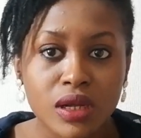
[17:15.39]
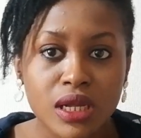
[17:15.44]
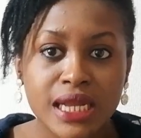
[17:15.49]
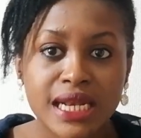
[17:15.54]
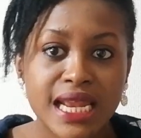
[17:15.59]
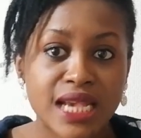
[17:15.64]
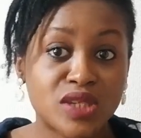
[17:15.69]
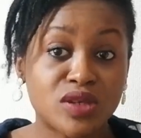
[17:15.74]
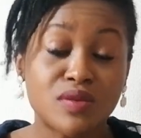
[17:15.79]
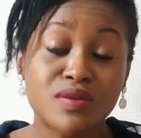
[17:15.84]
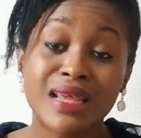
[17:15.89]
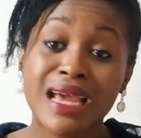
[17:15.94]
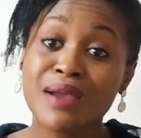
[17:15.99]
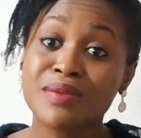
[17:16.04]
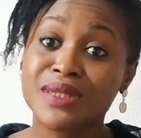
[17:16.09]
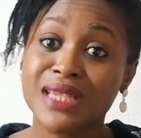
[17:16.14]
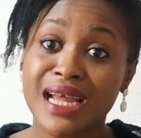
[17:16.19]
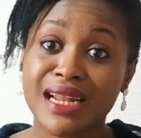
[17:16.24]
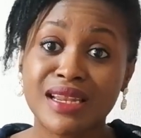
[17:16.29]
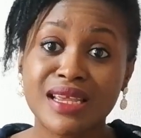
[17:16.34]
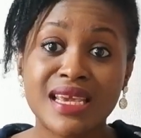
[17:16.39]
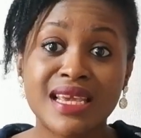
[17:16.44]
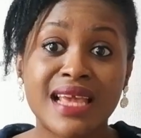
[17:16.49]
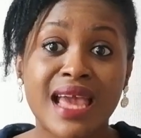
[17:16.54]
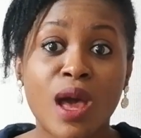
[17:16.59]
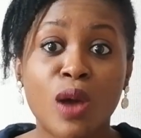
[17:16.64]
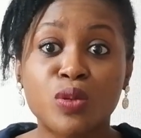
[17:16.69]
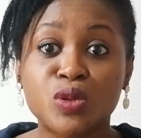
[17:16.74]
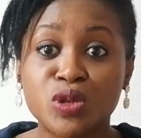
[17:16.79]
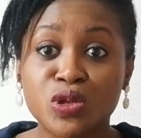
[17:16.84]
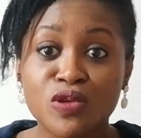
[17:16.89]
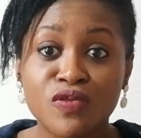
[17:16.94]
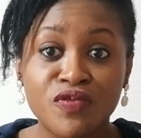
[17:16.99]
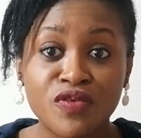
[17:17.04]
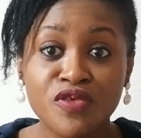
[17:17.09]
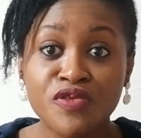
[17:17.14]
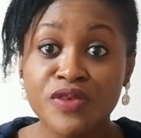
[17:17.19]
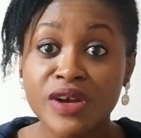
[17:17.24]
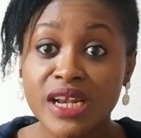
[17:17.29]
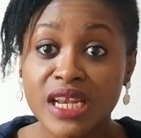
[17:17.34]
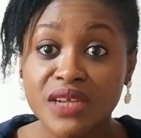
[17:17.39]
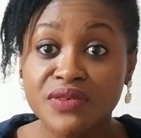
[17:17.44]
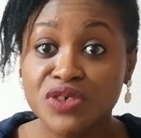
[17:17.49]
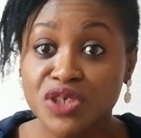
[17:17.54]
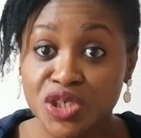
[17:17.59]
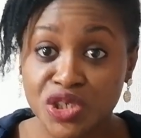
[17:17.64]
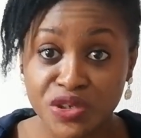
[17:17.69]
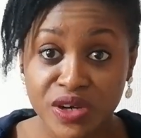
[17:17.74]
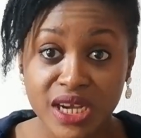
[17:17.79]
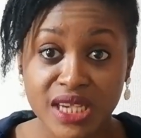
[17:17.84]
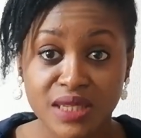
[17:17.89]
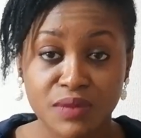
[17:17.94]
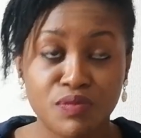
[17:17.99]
There's sometimes that it helps you even relieve stress.